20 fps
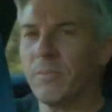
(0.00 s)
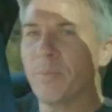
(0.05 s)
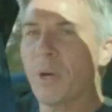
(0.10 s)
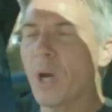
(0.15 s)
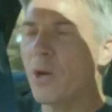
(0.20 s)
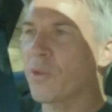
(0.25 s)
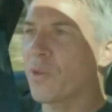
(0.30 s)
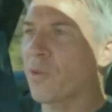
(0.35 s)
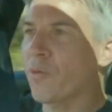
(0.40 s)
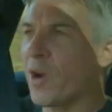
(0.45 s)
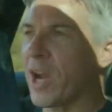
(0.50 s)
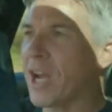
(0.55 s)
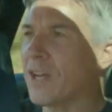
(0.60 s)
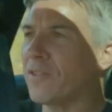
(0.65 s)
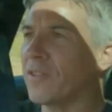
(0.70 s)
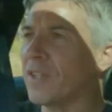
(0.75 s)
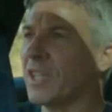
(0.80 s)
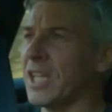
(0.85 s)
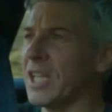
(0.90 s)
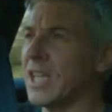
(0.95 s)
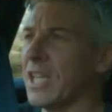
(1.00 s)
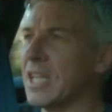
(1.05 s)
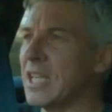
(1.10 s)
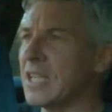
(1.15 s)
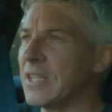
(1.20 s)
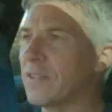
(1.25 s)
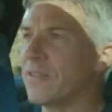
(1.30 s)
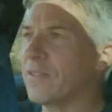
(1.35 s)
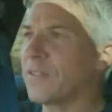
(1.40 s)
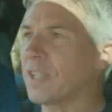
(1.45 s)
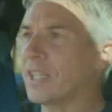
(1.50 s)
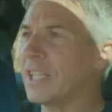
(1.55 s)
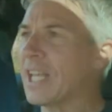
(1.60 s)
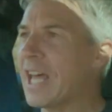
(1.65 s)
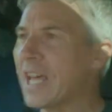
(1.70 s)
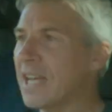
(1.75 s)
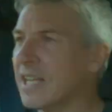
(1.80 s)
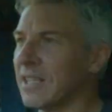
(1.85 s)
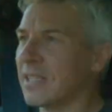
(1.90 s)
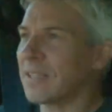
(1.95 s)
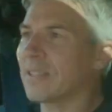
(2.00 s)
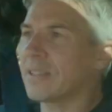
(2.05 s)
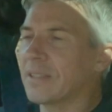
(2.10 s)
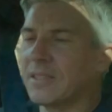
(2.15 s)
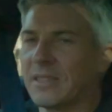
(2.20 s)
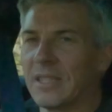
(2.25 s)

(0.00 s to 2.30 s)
both around the legs